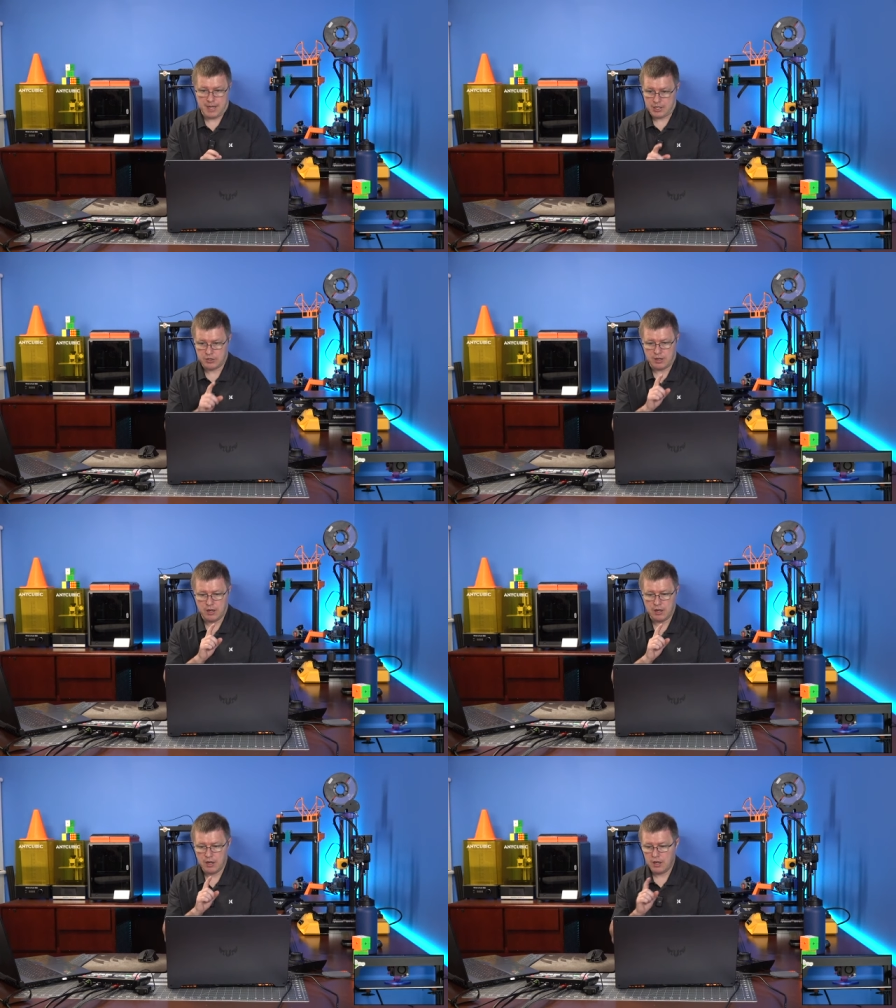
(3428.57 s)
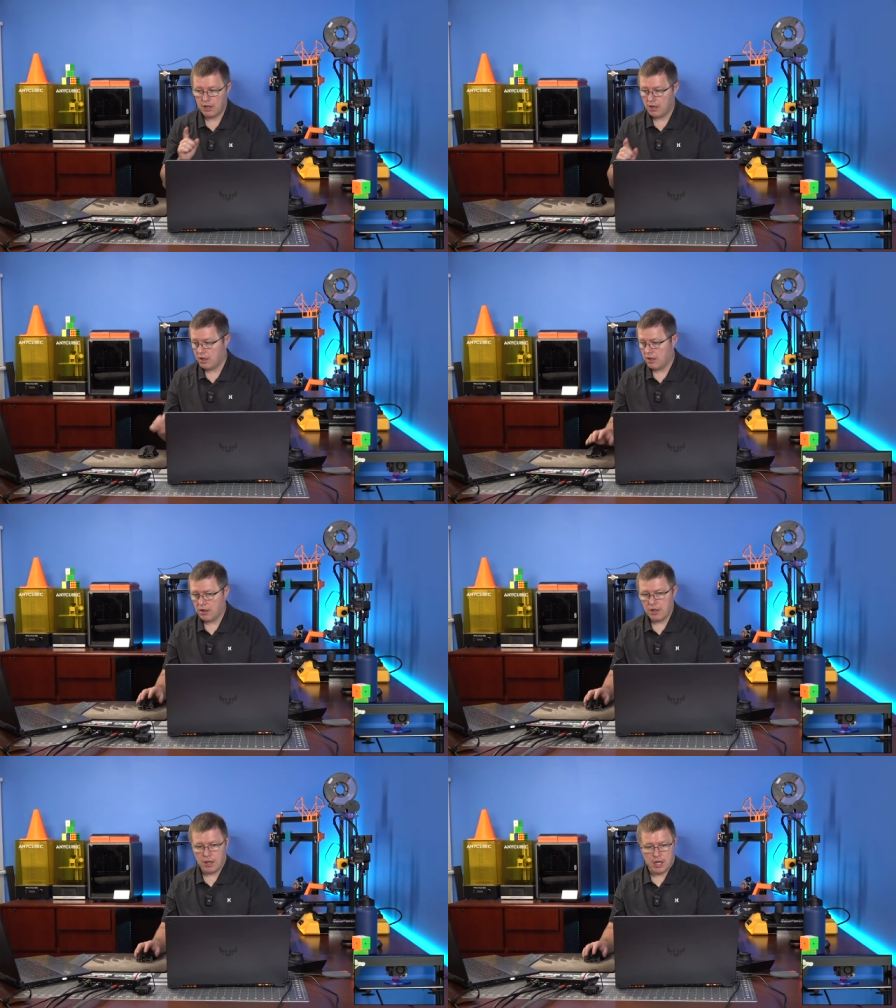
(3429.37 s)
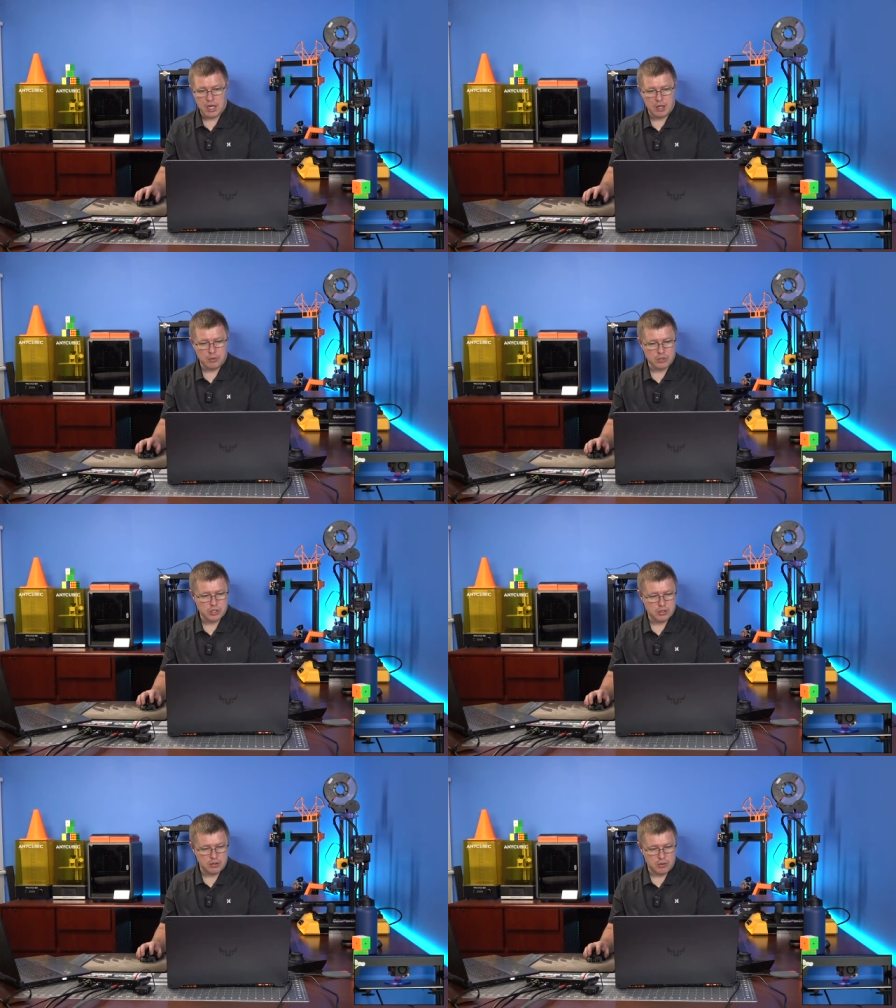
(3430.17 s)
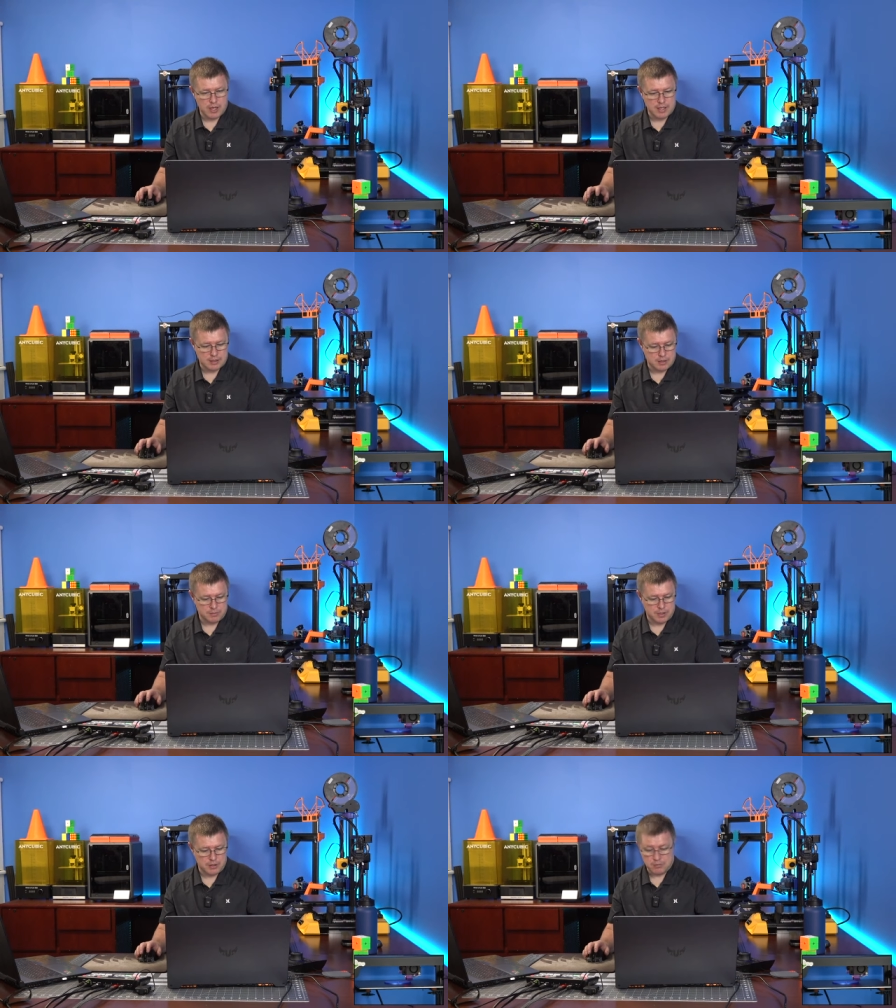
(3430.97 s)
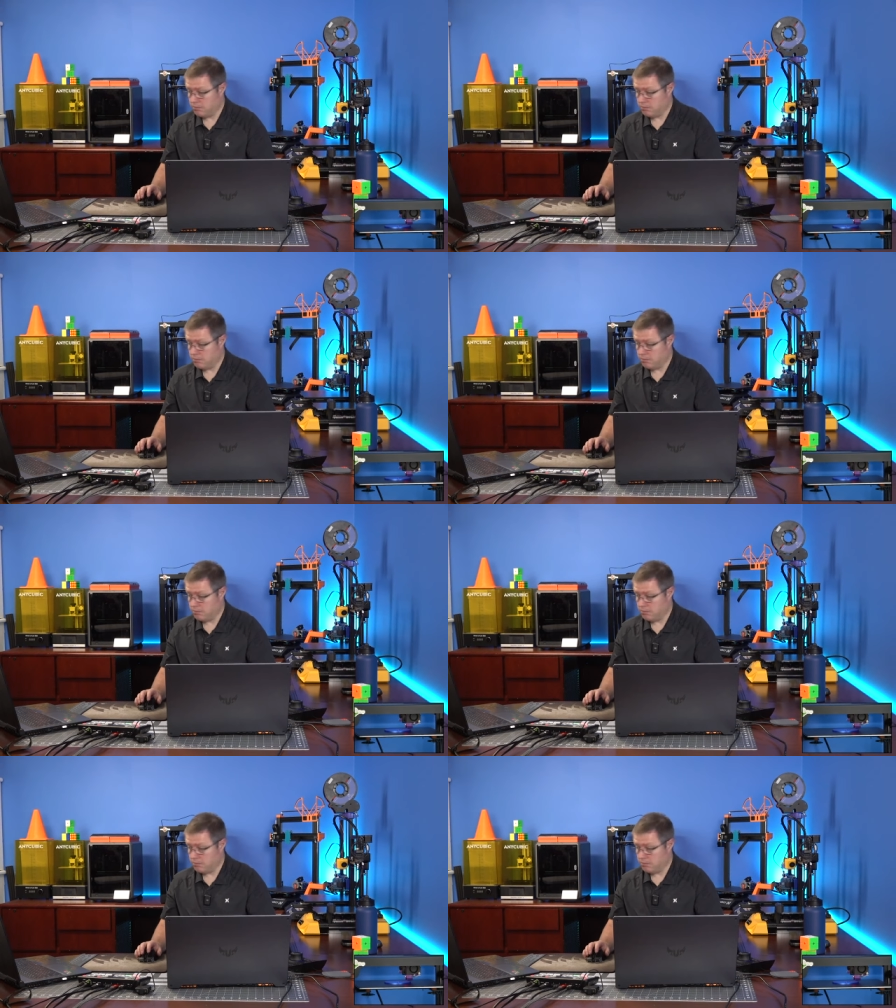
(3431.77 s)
Actually, I will show you guys something.